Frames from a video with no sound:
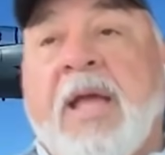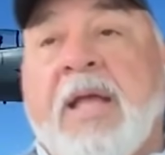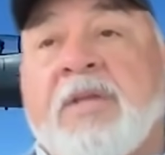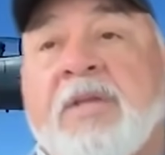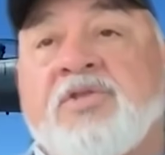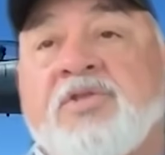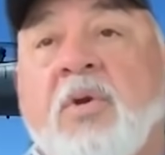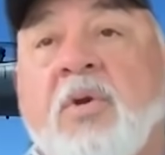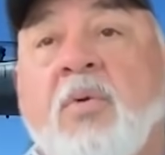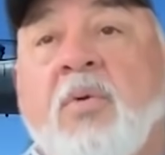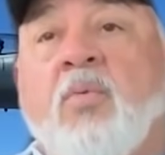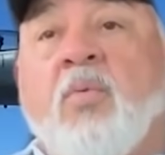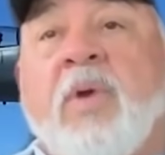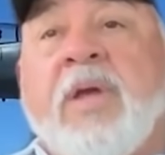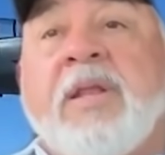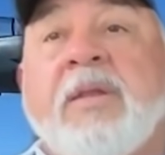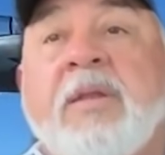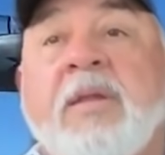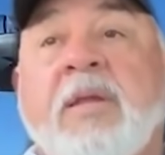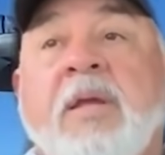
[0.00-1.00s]
and so
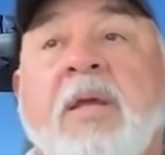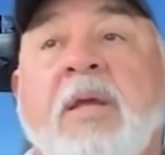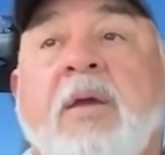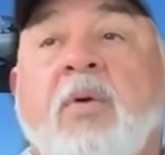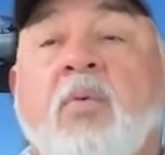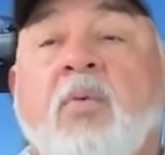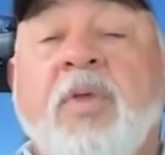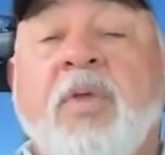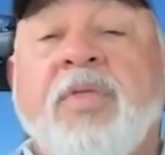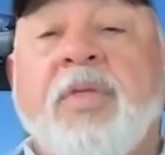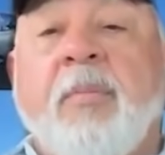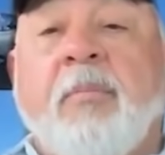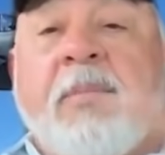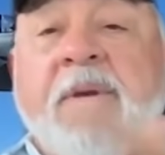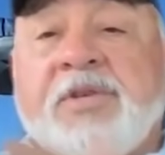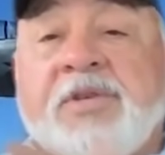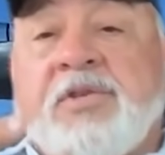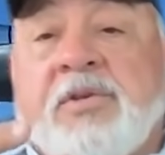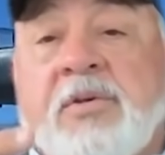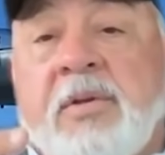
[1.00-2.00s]
when when the
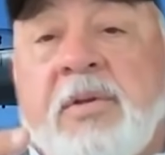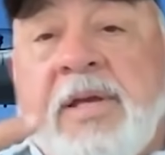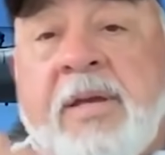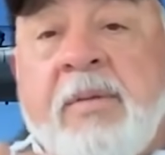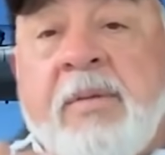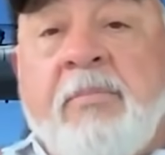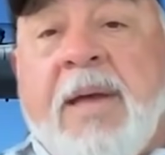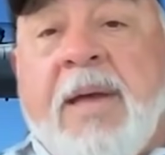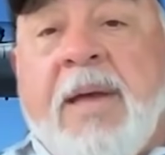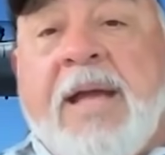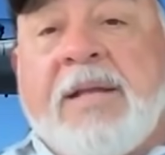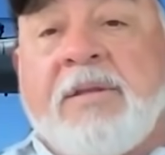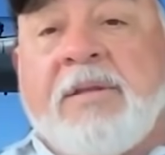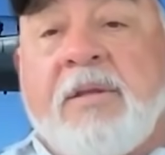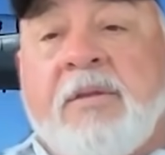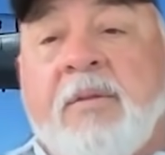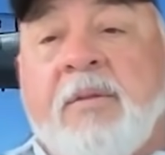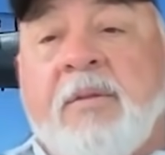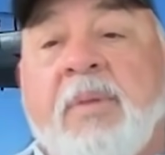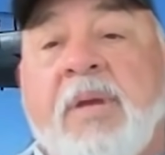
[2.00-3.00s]
missile
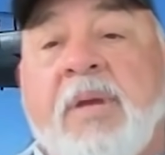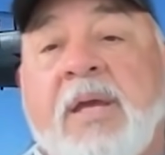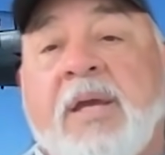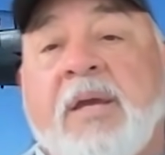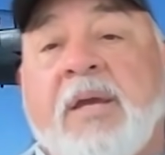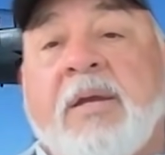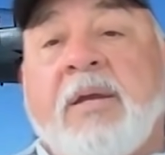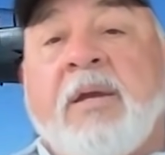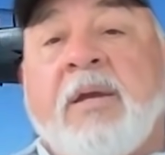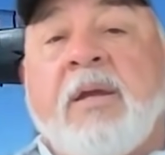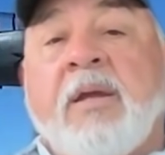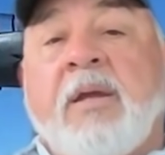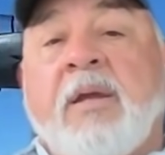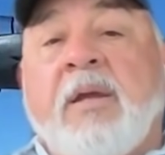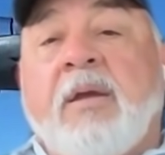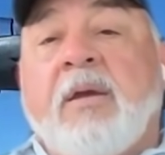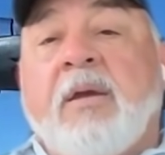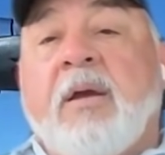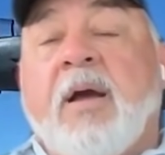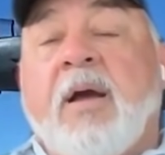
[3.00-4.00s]
impacted the MiG,
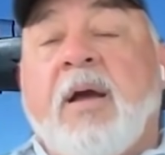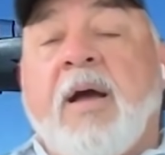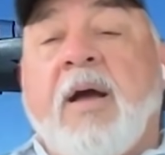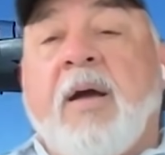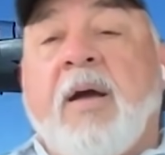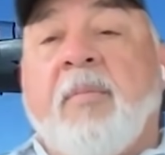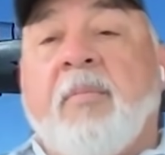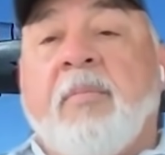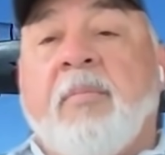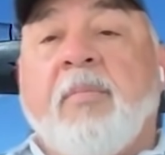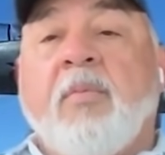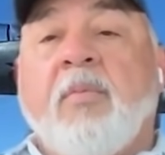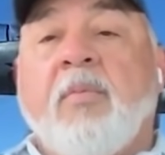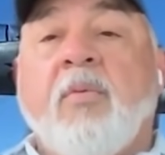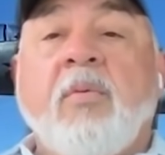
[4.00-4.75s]
um,